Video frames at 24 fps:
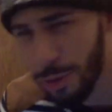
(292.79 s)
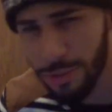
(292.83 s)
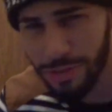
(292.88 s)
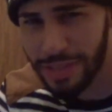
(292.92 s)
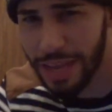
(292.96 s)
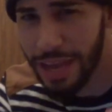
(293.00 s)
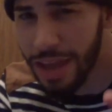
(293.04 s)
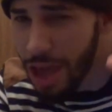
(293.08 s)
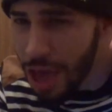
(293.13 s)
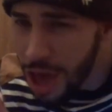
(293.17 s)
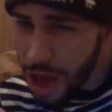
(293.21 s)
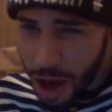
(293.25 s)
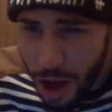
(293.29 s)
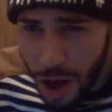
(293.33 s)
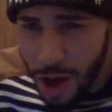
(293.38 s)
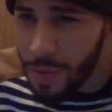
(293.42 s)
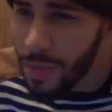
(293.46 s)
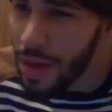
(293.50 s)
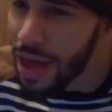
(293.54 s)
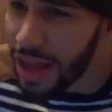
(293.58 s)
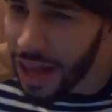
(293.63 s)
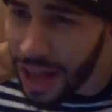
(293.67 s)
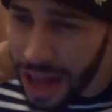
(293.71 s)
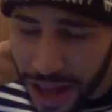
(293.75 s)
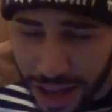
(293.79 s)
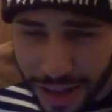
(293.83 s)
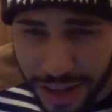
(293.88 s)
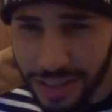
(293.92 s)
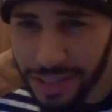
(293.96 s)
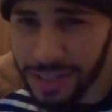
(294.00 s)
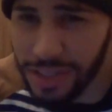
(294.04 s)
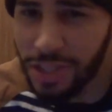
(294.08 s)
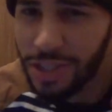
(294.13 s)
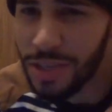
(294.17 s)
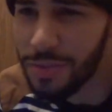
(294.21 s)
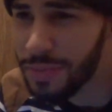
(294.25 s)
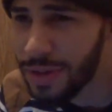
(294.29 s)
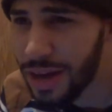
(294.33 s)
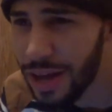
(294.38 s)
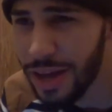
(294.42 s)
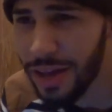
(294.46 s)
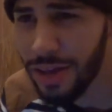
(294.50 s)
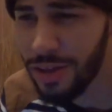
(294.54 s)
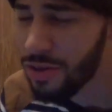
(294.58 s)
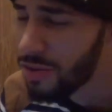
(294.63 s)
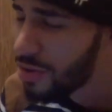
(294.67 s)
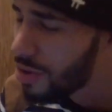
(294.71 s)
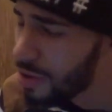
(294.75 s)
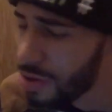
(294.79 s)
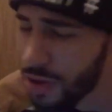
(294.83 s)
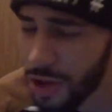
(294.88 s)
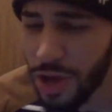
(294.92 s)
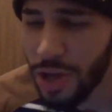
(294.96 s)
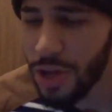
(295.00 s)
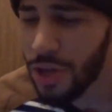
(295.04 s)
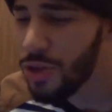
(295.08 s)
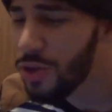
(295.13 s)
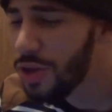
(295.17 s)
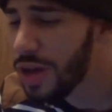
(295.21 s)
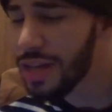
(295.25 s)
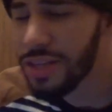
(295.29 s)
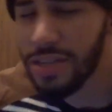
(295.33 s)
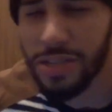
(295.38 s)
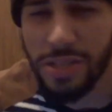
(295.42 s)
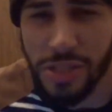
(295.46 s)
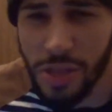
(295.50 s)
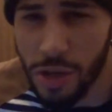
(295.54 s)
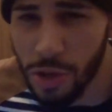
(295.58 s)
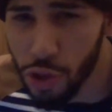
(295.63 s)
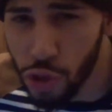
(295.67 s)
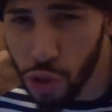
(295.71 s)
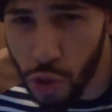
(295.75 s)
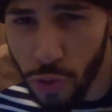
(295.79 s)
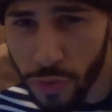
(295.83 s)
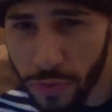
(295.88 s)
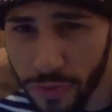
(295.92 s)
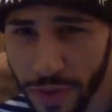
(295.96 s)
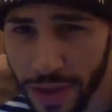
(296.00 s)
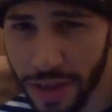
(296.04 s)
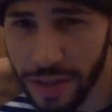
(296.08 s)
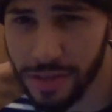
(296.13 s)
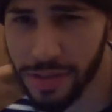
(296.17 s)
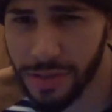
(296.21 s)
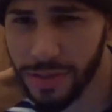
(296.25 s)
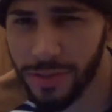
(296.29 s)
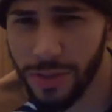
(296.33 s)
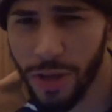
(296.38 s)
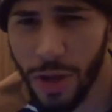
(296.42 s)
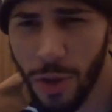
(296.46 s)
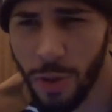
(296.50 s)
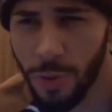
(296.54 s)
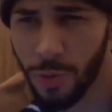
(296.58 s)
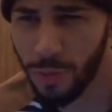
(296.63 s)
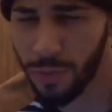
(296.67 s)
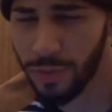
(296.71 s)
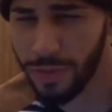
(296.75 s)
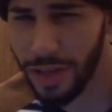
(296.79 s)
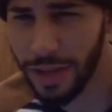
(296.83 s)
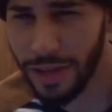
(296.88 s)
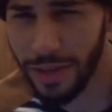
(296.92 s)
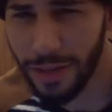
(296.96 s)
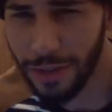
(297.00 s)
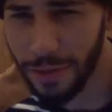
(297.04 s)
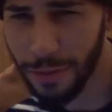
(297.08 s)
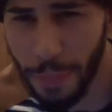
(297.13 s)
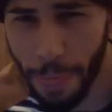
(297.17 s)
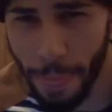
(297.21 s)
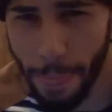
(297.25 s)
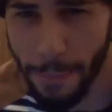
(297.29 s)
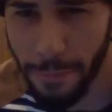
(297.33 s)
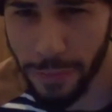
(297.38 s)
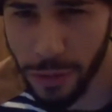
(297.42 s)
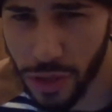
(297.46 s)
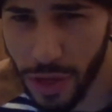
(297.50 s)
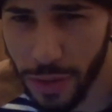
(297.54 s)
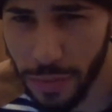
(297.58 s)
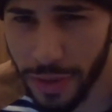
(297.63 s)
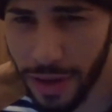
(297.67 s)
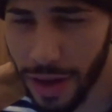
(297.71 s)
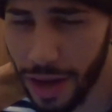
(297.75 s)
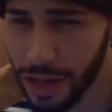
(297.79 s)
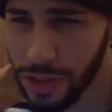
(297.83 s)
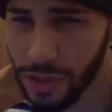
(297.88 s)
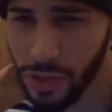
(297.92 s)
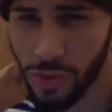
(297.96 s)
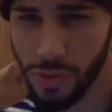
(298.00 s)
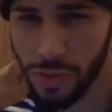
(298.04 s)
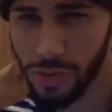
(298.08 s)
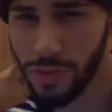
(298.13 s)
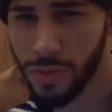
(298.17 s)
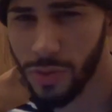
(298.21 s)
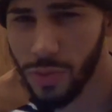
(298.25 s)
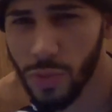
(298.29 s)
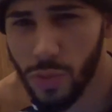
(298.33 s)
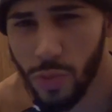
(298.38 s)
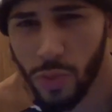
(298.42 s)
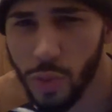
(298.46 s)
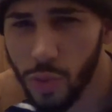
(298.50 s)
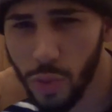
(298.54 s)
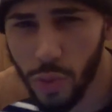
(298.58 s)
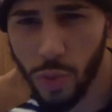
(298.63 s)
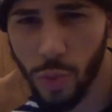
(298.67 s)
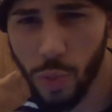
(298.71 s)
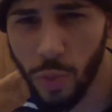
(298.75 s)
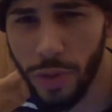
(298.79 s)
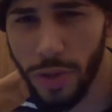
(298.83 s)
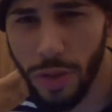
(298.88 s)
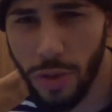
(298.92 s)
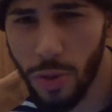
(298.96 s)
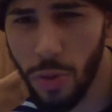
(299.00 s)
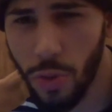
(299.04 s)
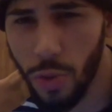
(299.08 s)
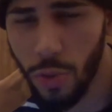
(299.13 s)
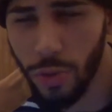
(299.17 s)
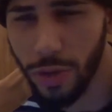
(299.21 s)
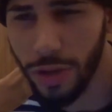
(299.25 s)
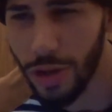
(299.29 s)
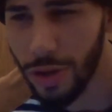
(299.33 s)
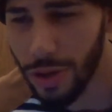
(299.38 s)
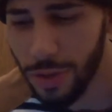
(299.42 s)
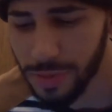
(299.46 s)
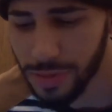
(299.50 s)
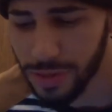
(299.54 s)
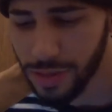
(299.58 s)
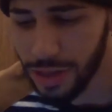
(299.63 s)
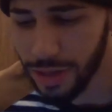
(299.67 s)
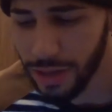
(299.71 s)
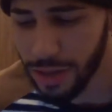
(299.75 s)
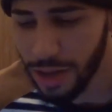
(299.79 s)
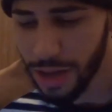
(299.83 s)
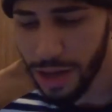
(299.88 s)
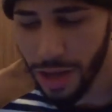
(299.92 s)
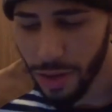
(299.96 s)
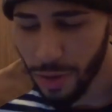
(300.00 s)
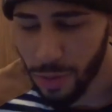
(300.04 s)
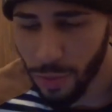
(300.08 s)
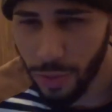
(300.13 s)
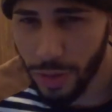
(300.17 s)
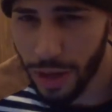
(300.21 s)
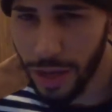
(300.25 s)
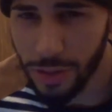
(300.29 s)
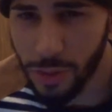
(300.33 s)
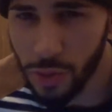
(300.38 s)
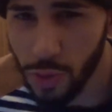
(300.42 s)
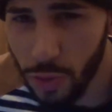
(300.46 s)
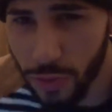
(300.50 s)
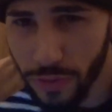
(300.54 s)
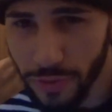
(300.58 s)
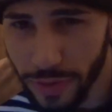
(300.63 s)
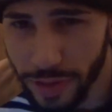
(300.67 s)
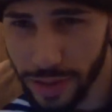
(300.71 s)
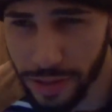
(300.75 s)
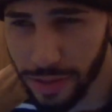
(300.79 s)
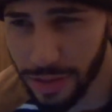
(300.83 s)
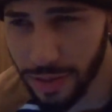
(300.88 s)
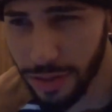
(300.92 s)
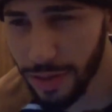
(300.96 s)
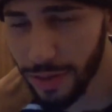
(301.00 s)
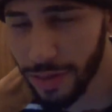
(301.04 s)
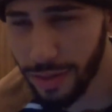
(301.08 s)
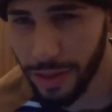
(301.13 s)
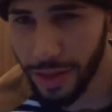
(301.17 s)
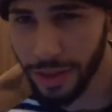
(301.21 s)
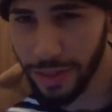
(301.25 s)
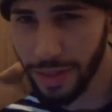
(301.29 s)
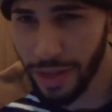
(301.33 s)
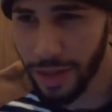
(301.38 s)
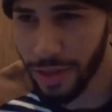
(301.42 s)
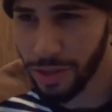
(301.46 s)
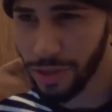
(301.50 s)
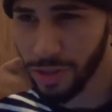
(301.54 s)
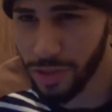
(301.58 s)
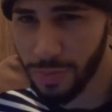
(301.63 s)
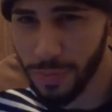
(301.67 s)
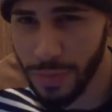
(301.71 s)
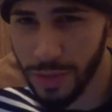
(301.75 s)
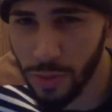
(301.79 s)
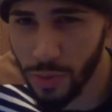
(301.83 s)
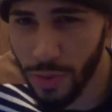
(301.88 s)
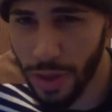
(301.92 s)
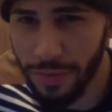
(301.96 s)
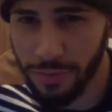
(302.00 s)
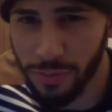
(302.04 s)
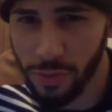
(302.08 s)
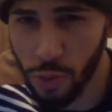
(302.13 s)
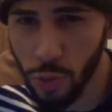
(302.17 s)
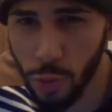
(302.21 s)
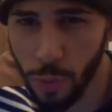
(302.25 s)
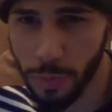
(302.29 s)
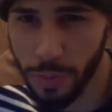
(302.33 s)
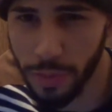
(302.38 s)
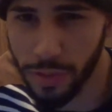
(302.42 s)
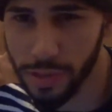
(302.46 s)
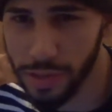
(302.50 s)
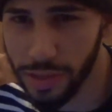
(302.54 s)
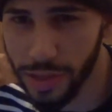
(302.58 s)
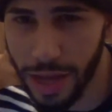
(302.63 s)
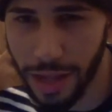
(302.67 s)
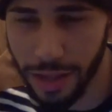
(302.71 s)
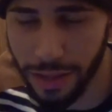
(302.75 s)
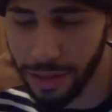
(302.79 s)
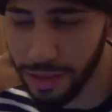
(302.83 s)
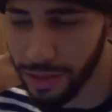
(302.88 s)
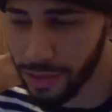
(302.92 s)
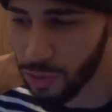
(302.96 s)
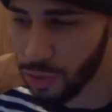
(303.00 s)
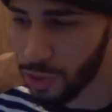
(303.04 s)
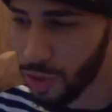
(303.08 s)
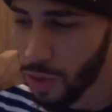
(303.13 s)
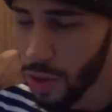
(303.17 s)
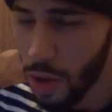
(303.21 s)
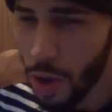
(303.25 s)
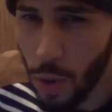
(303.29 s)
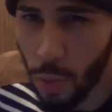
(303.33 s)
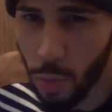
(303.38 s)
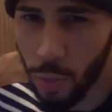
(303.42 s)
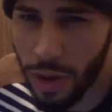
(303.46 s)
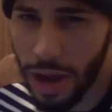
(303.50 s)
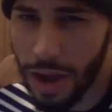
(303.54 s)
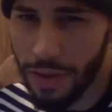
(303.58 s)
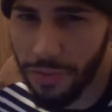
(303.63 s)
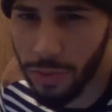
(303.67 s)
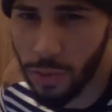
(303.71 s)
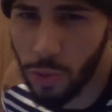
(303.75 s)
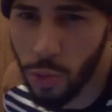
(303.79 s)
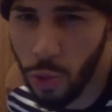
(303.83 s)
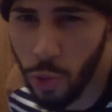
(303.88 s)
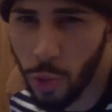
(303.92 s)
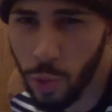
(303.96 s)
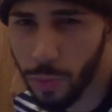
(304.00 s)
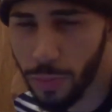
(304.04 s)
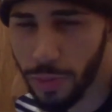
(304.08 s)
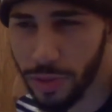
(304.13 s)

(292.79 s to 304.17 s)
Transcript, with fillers: don't say, oh my God, he's a Gemini. I don't know. You guys are so two-faced. No, like Gemini's. we cool, you know what I'm saying? We're not two-faced or nothing like that. It just means we have two personalities. We know we have the cool